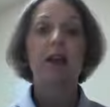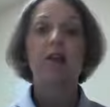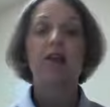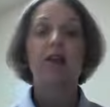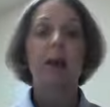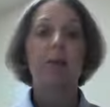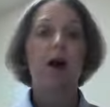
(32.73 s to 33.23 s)
You
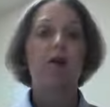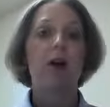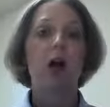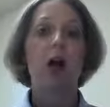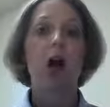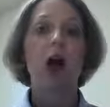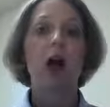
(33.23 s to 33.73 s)
step off a
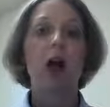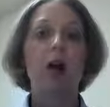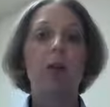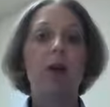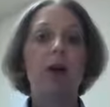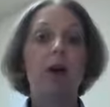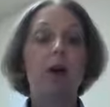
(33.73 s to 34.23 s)

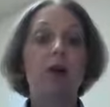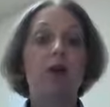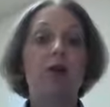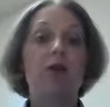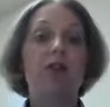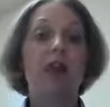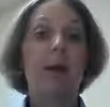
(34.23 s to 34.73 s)
curb,
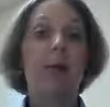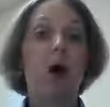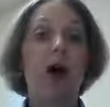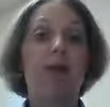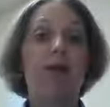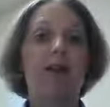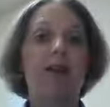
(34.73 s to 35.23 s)
you step
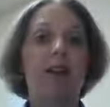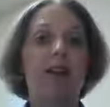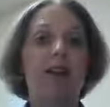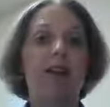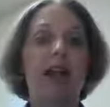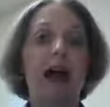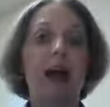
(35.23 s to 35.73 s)
off of a
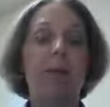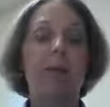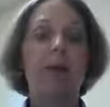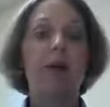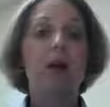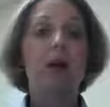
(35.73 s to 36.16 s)
step,